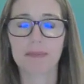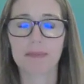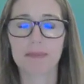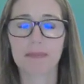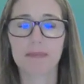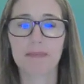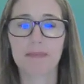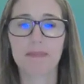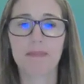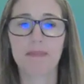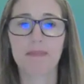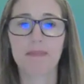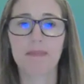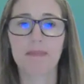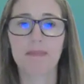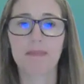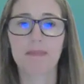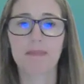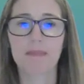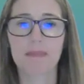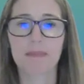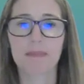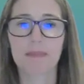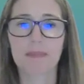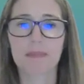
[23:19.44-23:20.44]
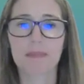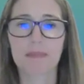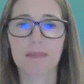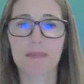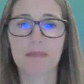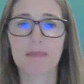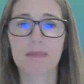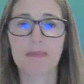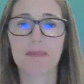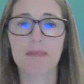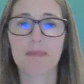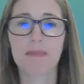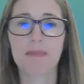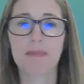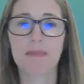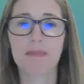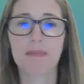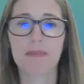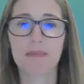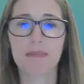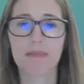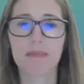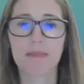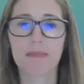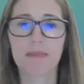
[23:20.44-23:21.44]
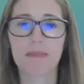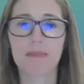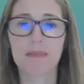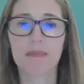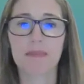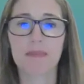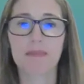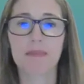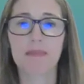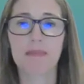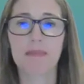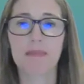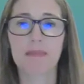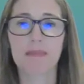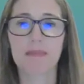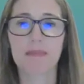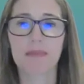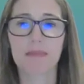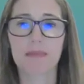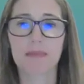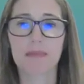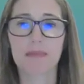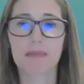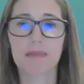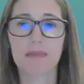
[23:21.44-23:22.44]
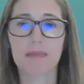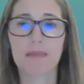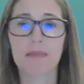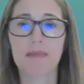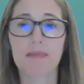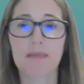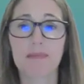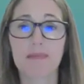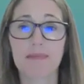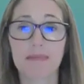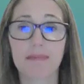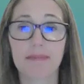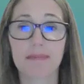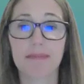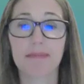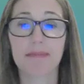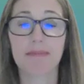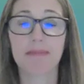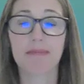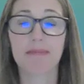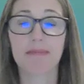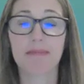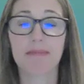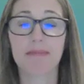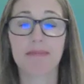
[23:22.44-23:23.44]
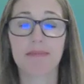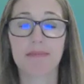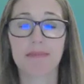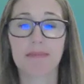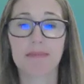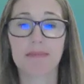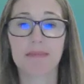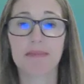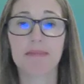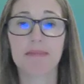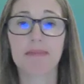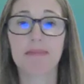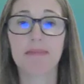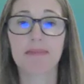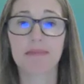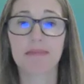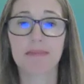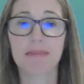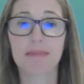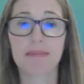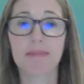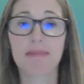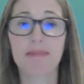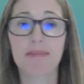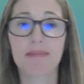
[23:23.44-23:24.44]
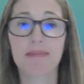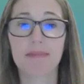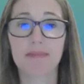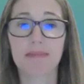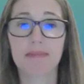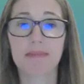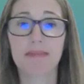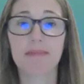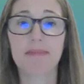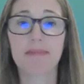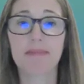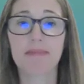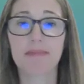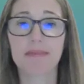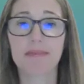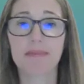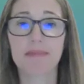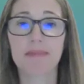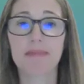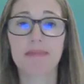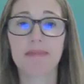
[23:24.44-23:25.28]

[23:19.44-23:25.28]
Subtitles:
building world-class rocket ships right in our backyard in the South Bay.